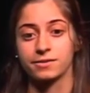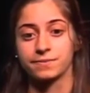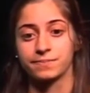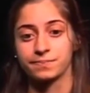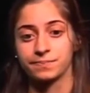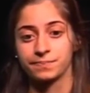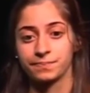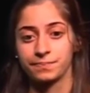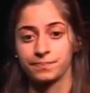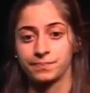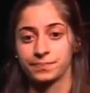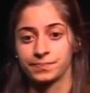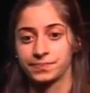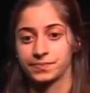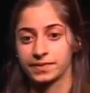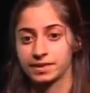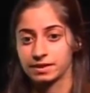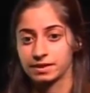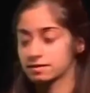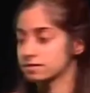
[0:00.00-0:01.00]
This
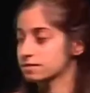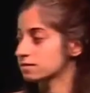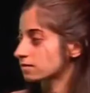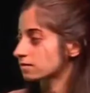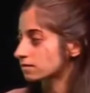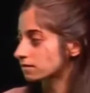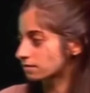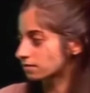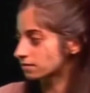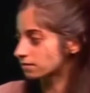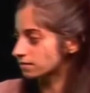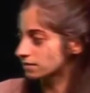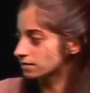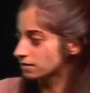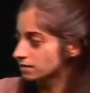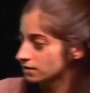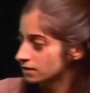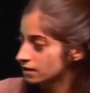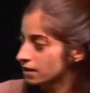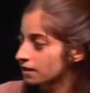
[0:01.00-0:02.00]
means that only
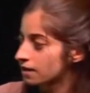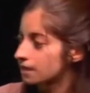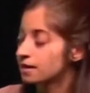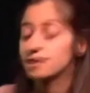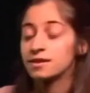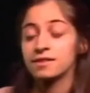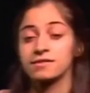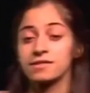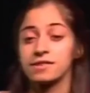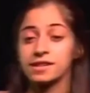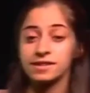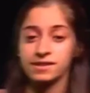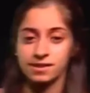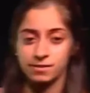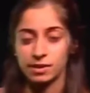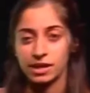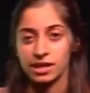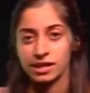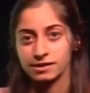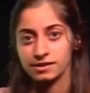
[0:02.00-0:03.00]
T cells expressing
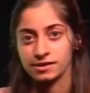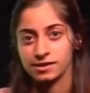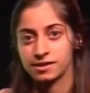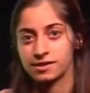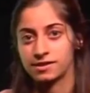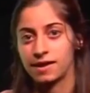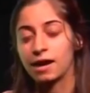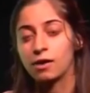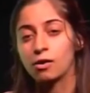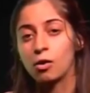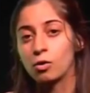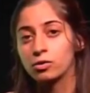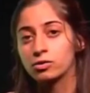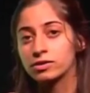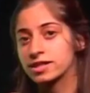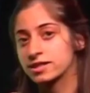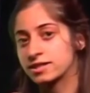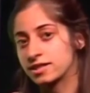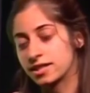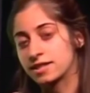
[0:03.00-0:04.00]
the appropriate
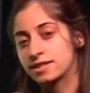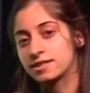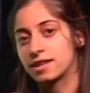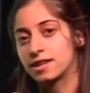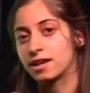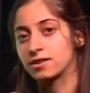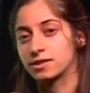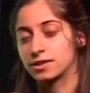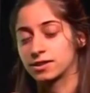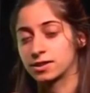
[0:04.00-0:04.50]
co-receptor